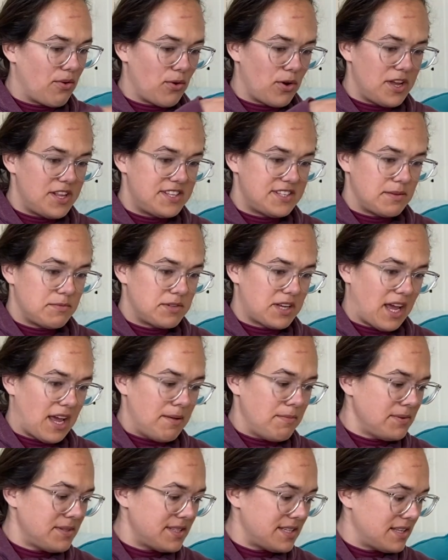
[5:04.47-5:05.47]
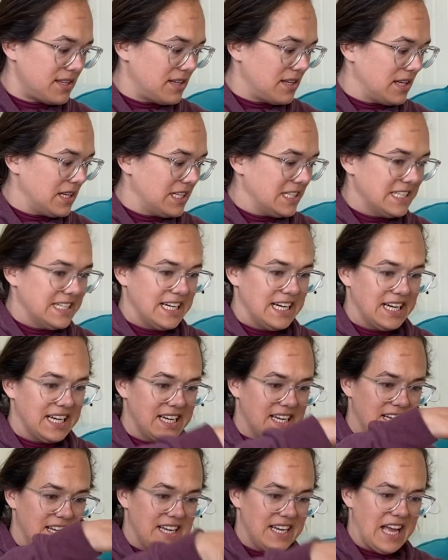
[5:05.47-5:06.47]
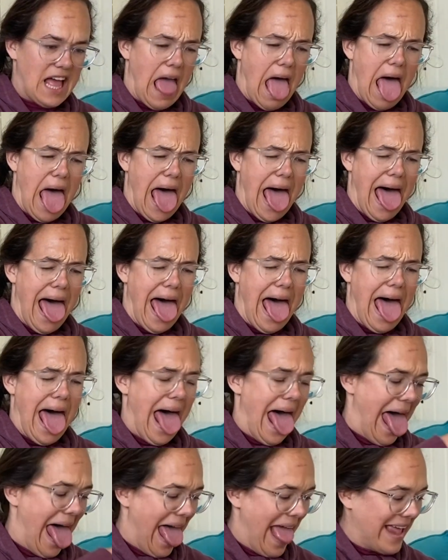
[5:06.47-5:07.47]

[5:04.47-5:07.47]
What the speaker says: aroids sometimes. Ugh. I